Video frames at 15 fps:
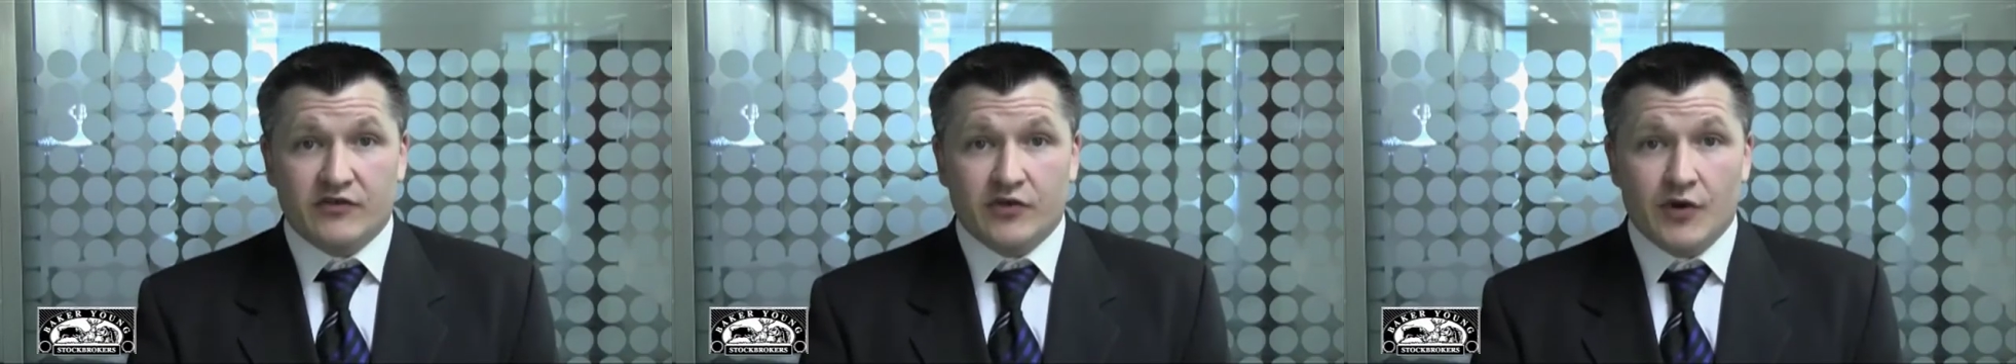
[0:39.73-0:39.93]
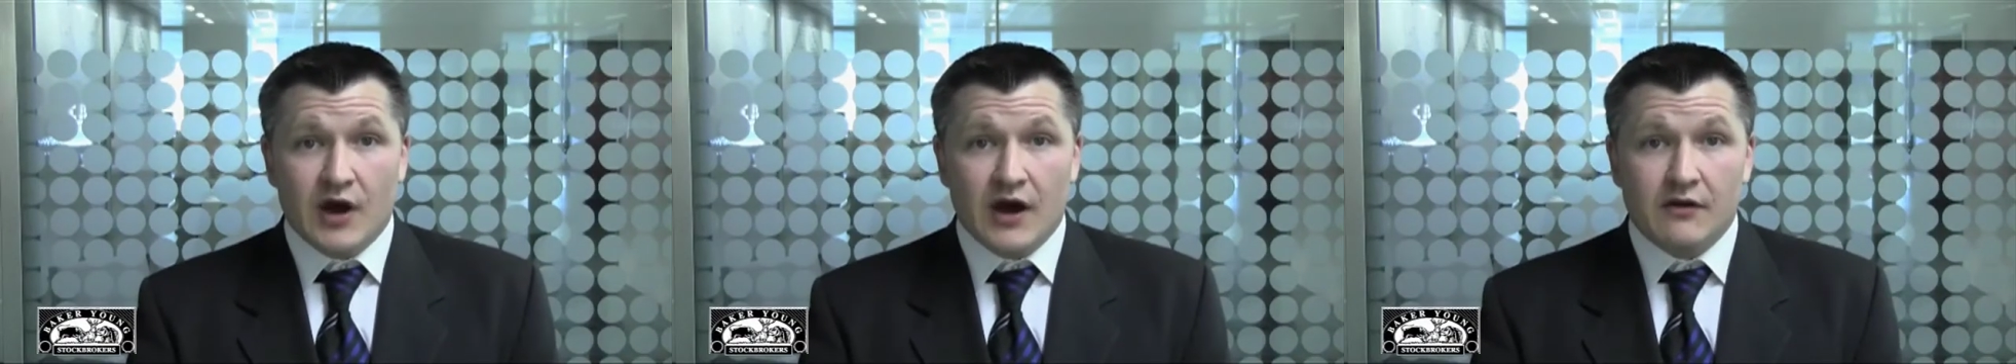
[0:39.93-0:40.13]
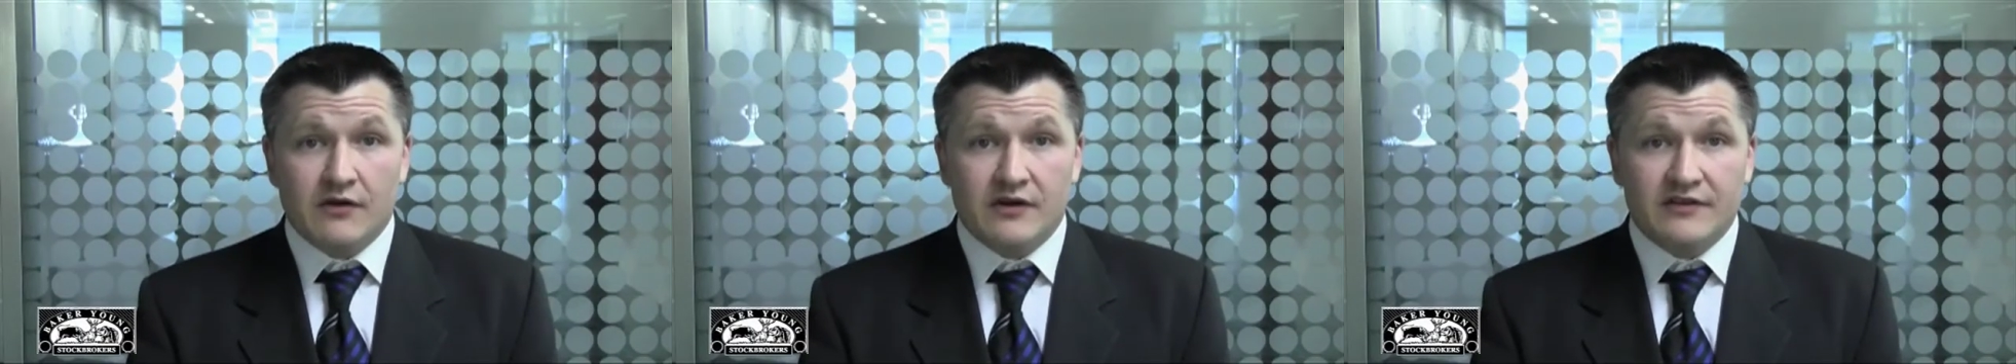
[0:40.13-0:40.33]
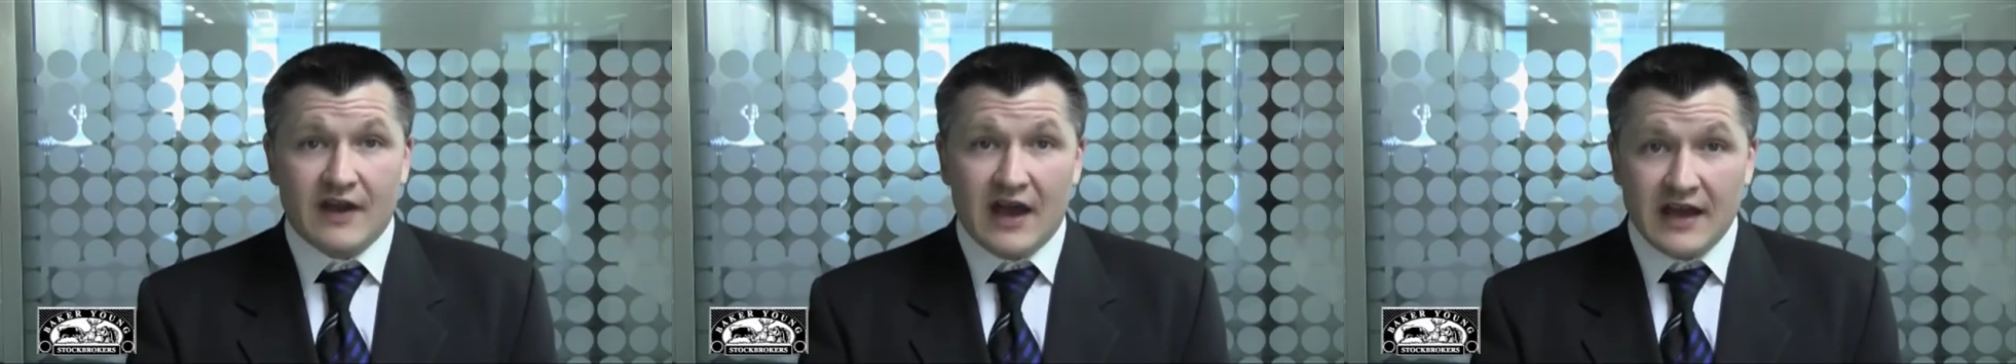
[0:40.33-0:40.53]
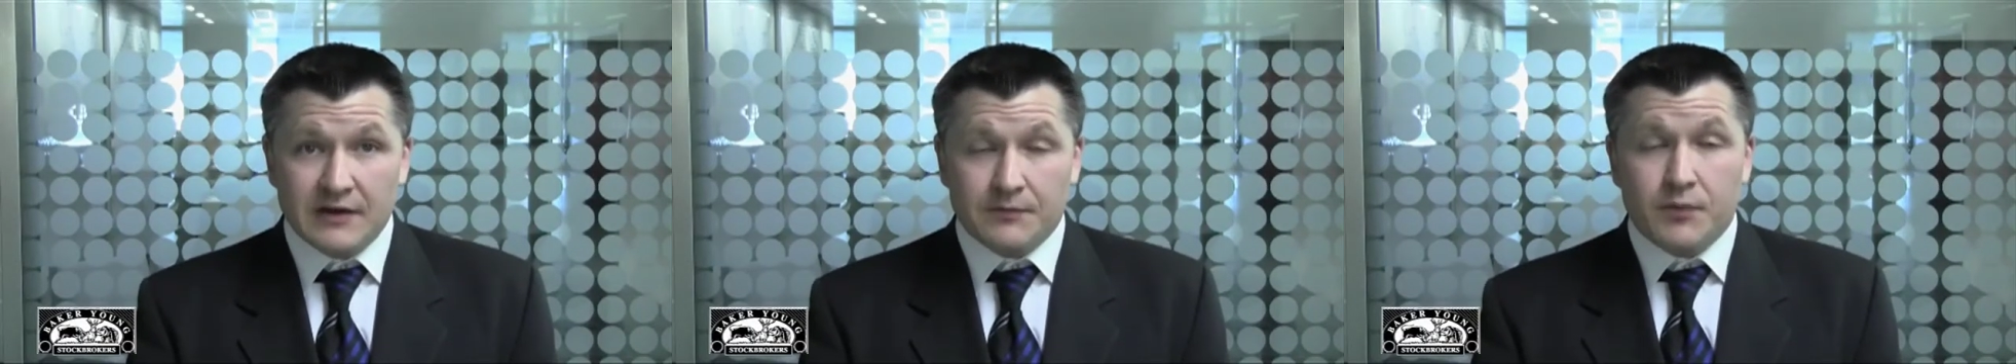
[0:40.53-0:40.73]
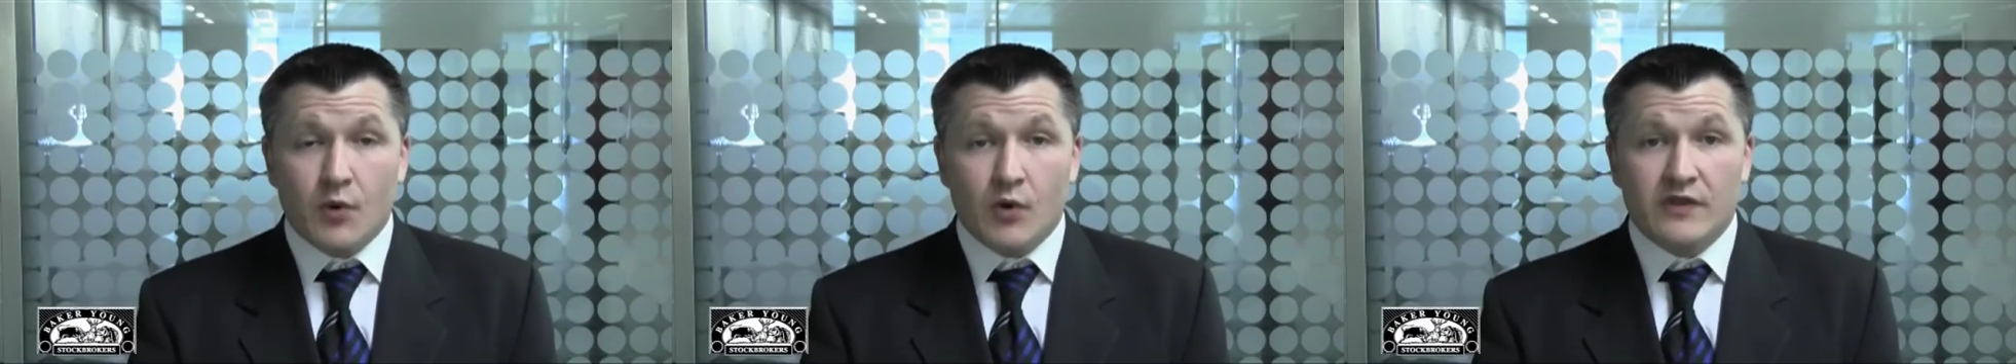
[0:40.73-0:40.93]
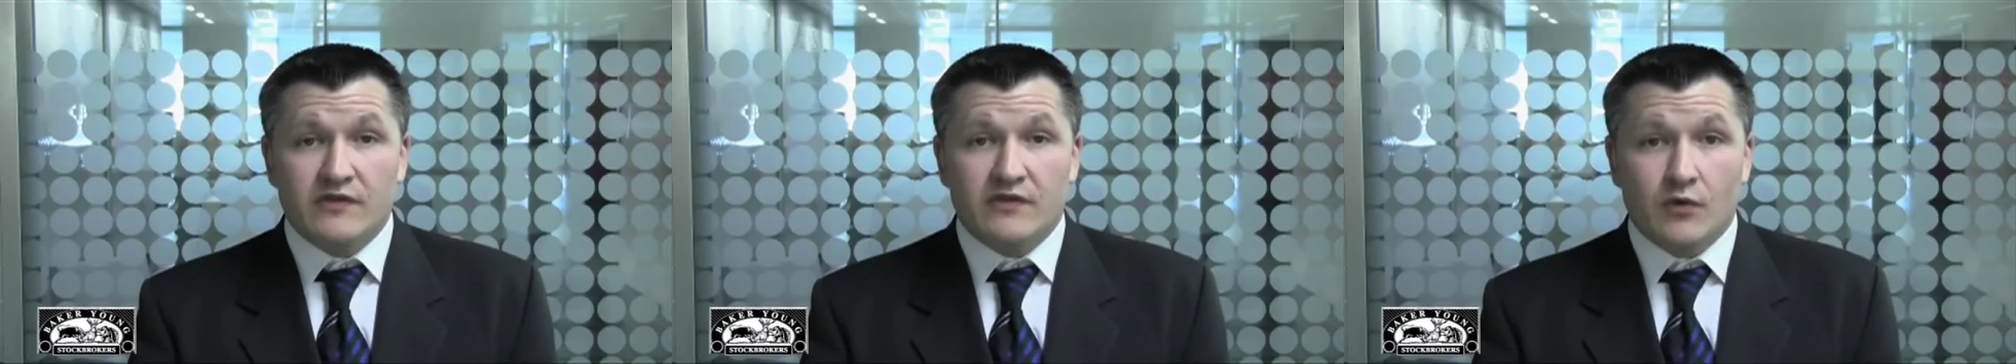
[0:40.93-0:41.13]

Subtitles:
200 is 8 points,